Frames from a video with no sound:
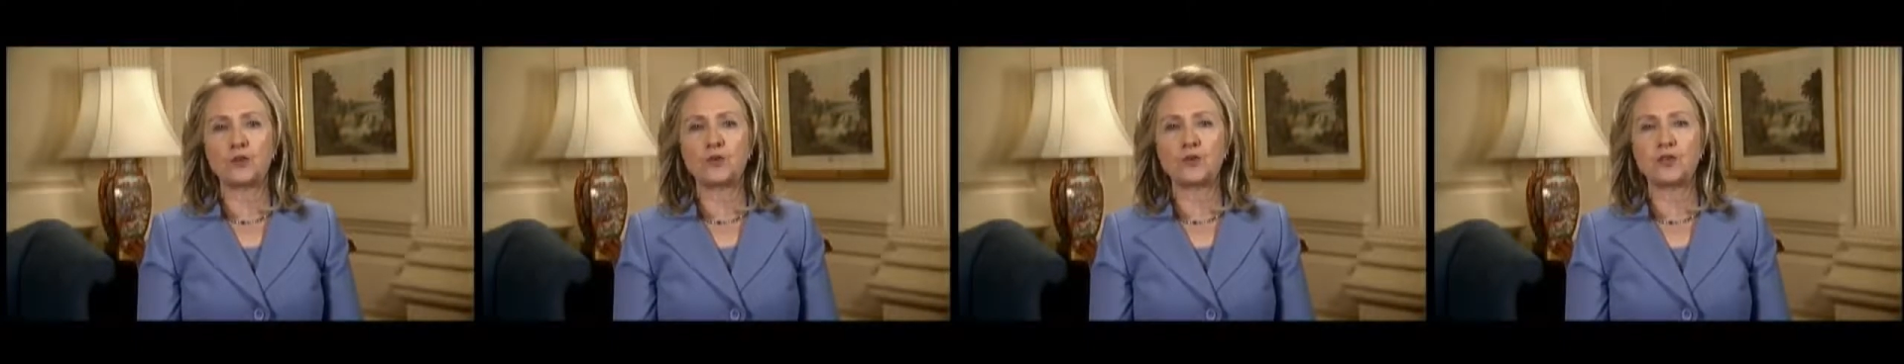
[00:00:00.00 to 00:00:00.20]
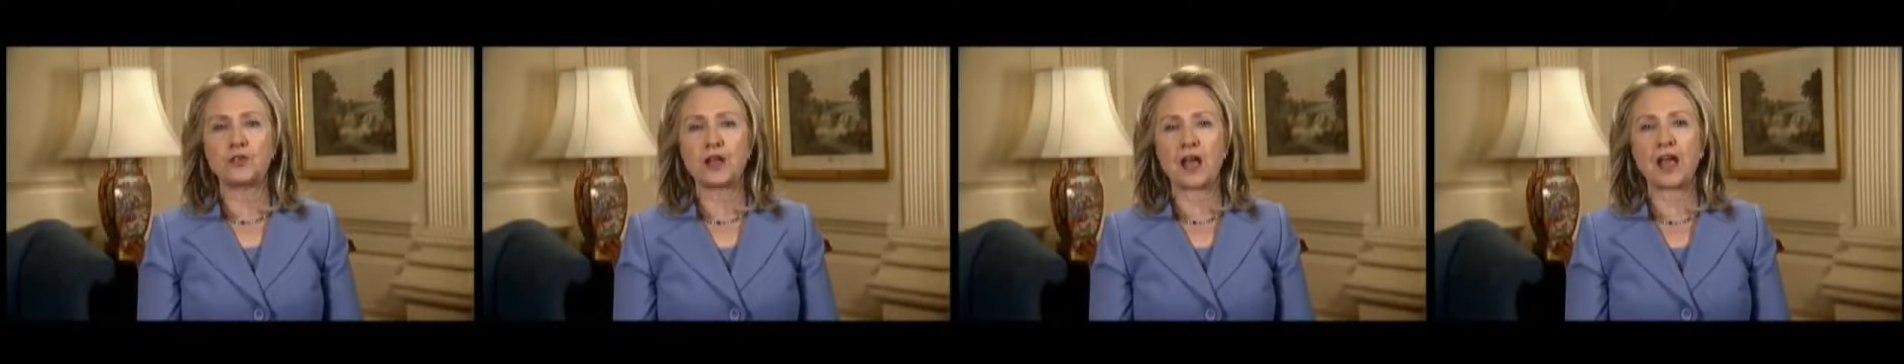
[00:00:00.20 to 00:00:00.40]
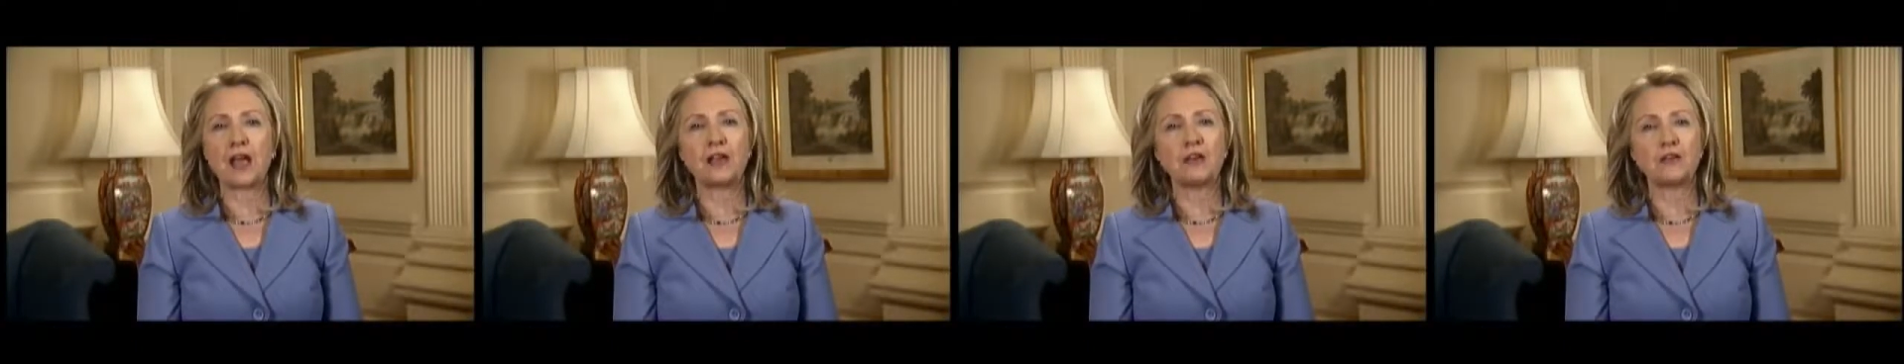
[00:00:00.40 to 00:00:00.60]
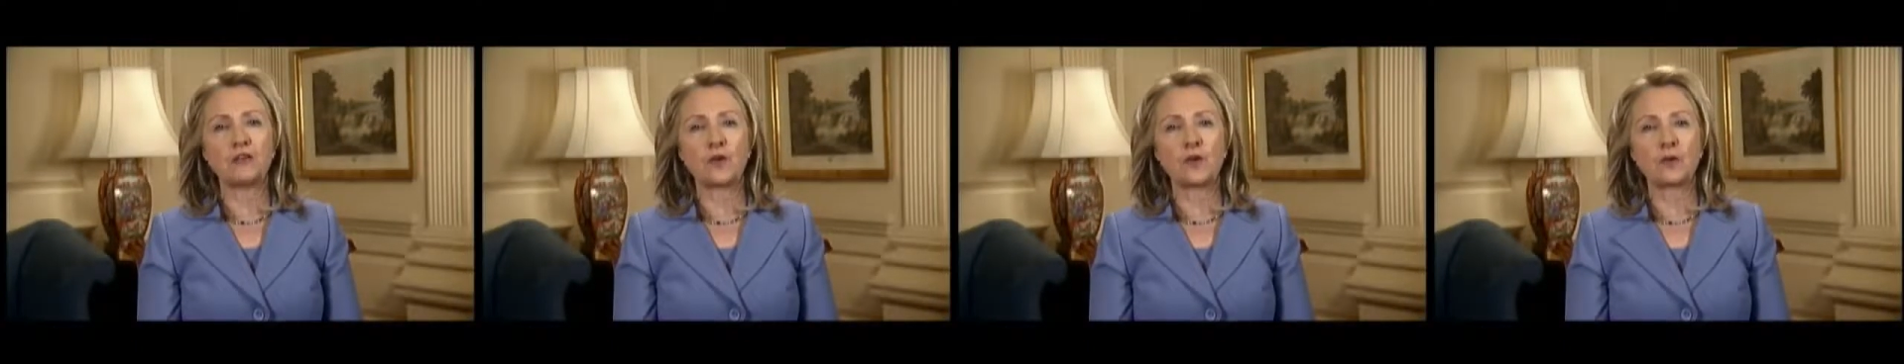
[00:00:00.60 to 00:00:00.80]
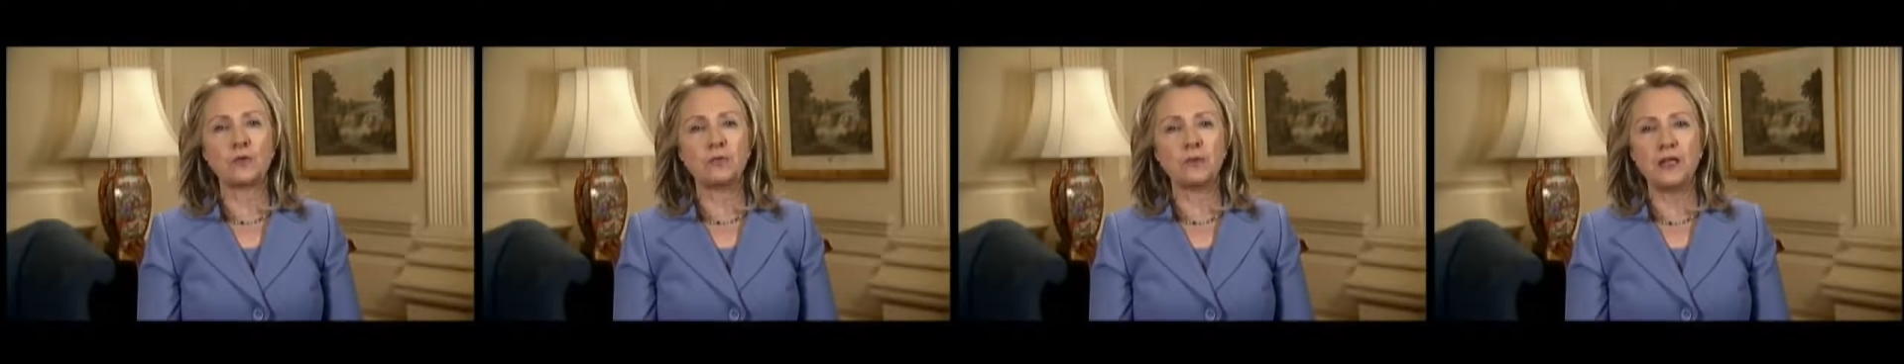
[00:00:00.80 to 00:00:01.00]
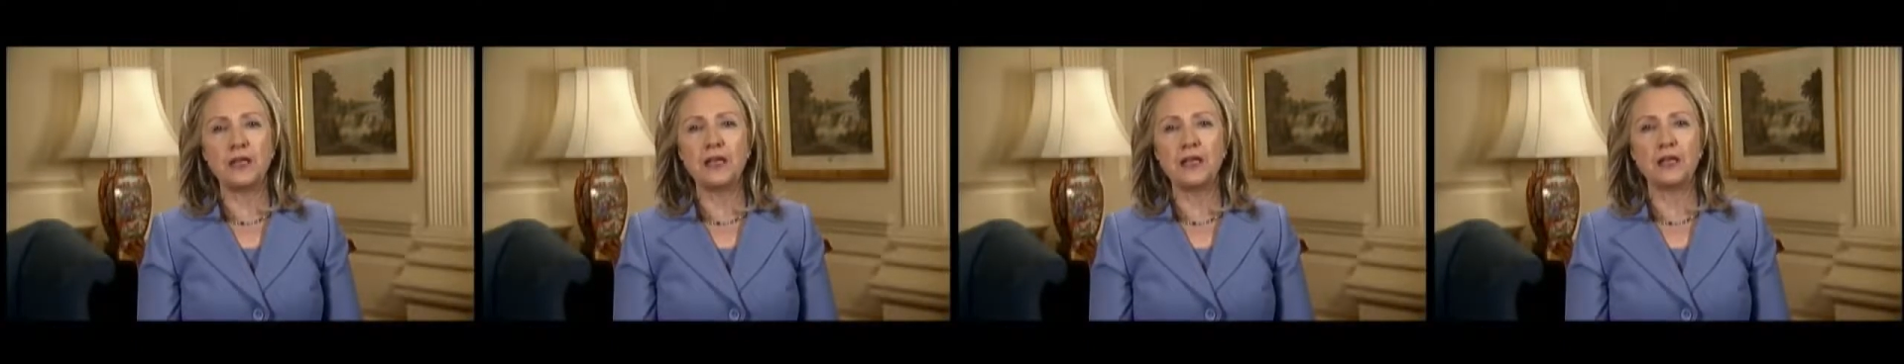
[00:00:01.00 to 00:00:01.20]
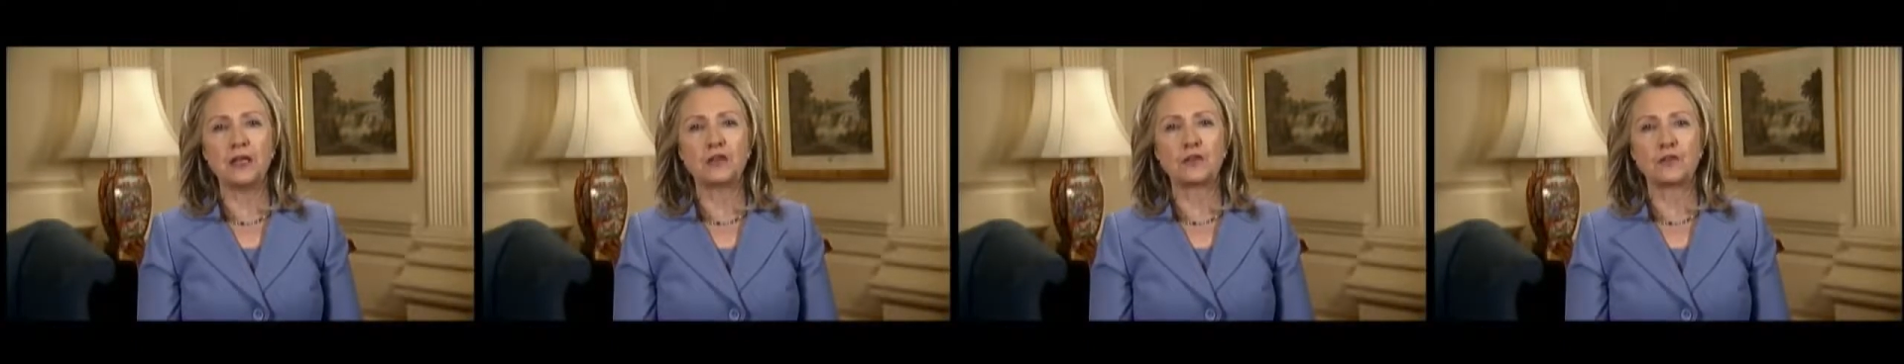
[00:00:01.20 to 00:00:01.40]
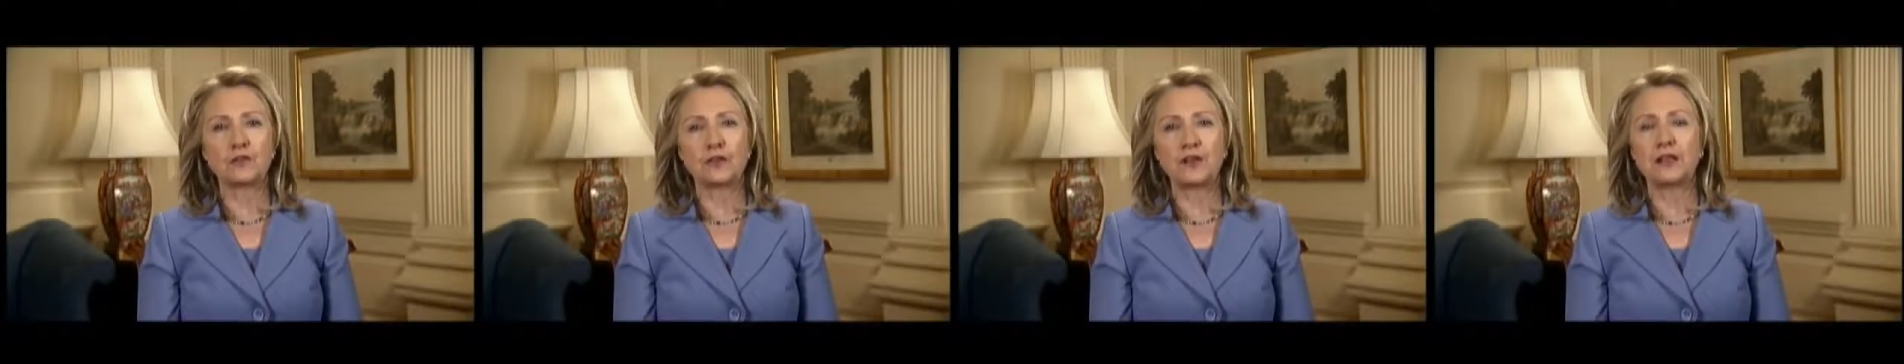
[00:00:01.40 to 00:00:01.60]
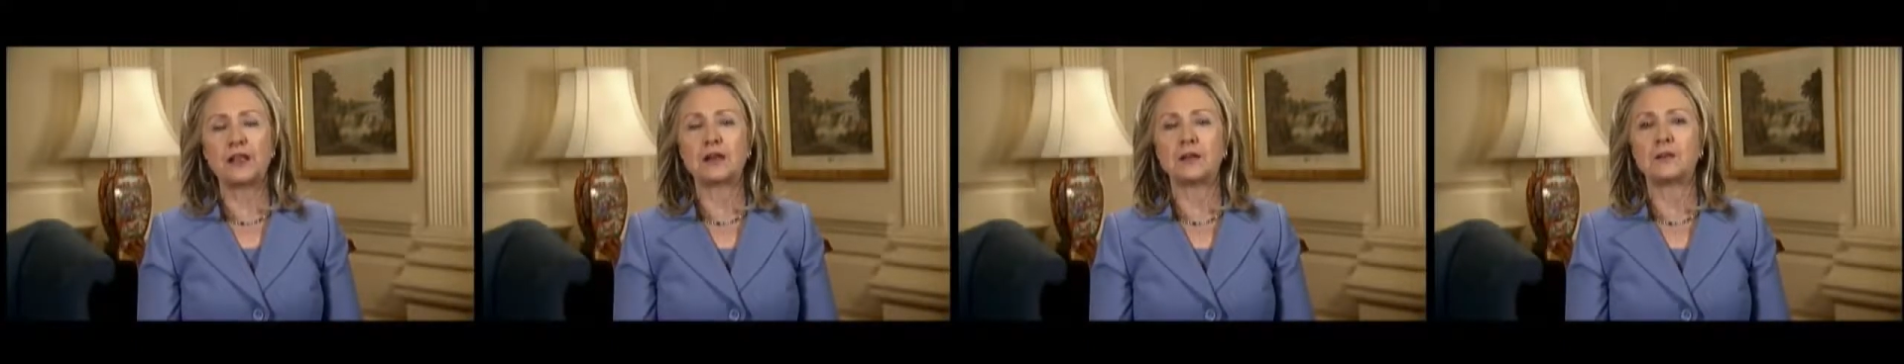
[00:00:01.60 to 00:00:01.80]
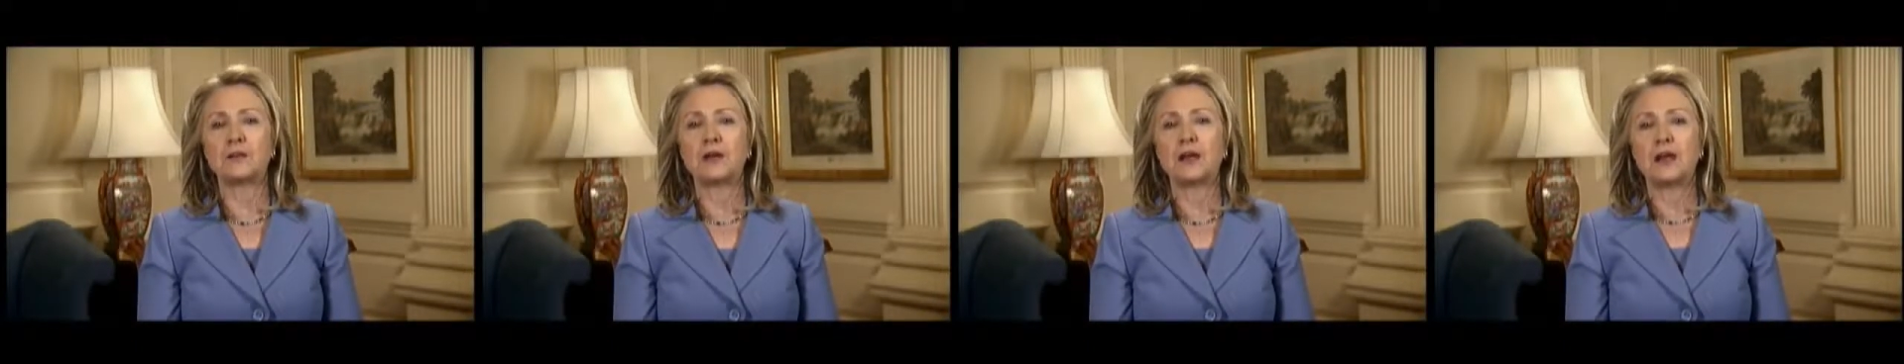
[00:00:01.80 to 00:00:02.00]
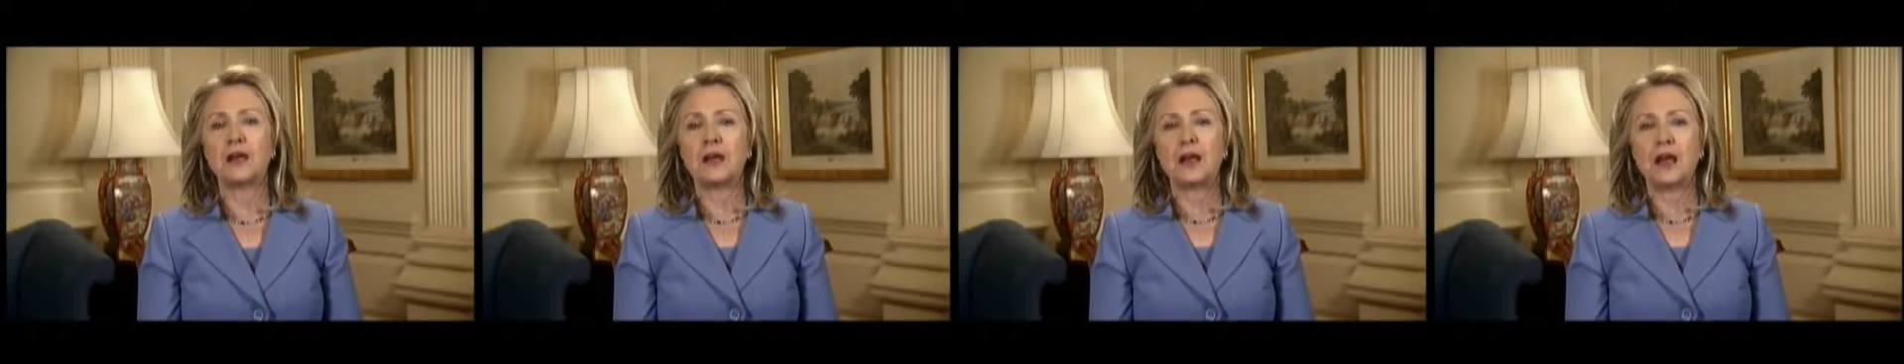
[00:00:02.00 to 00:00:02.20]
who stand for media freedom